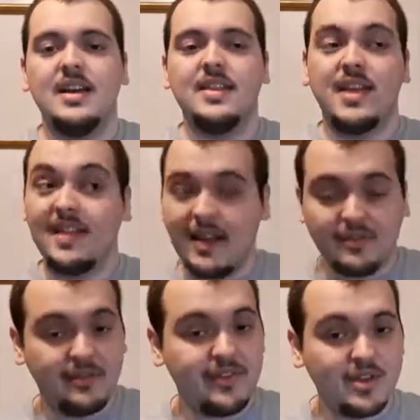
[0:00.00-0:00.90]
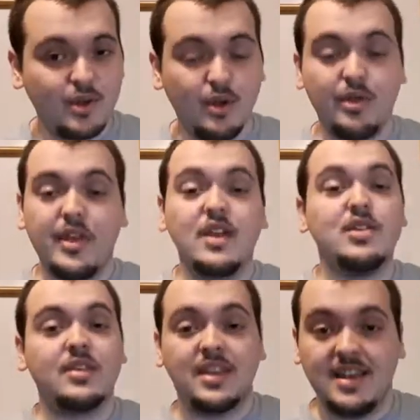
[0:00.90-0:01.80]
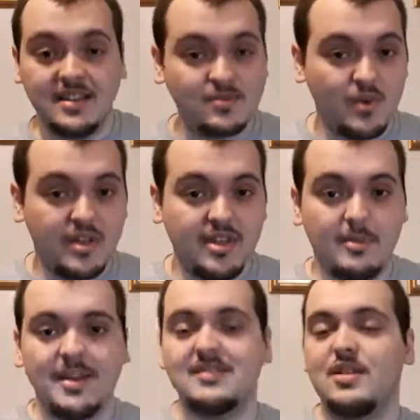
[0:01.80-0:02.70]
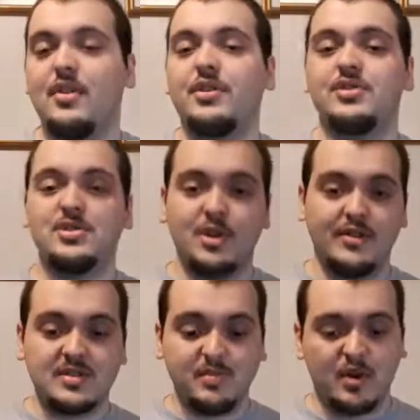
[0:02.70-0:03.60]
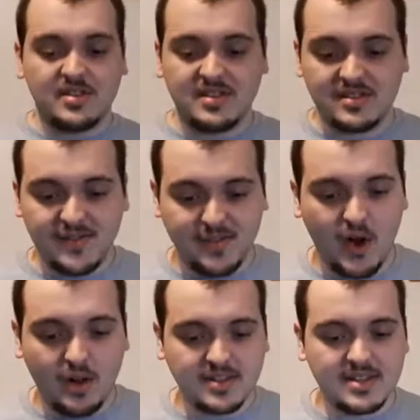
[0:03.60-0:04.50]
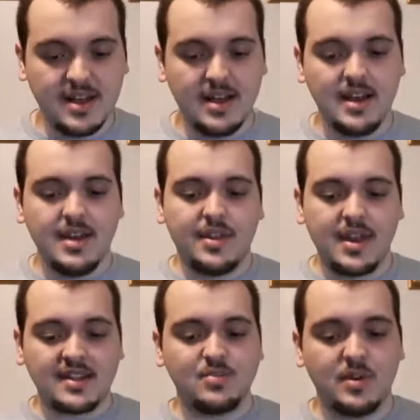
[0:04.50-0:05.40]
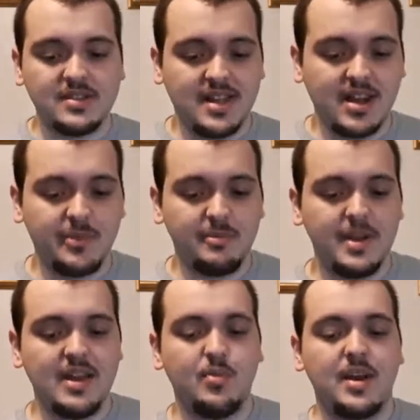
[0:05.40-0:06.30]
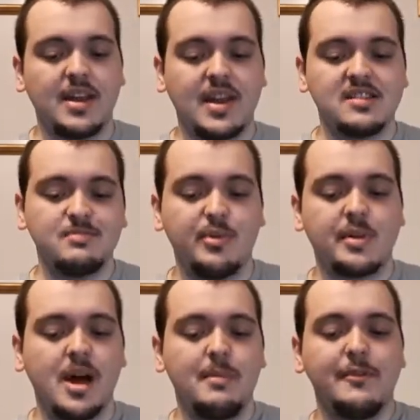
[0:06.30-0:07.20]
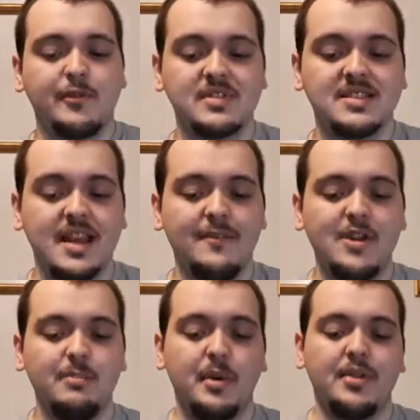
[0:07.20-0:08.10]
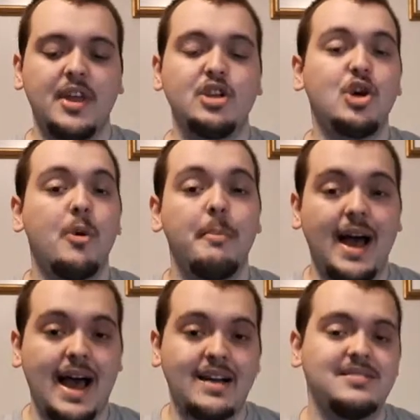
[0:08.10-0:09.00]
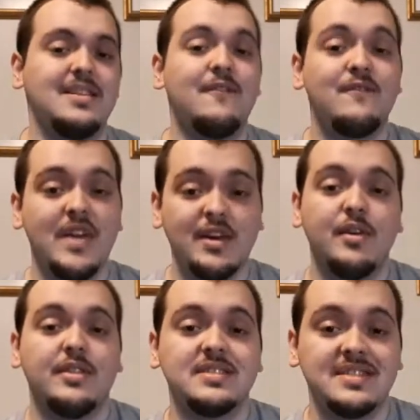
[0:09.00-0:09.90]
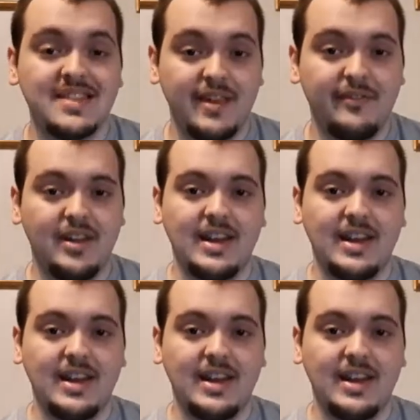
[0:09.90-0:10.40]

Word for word: They left the vehicle, they took the keys with them. It's not the service person's fault. The next ones here would be when a customer would come in for a safety, but they don't pass. They fail the safety.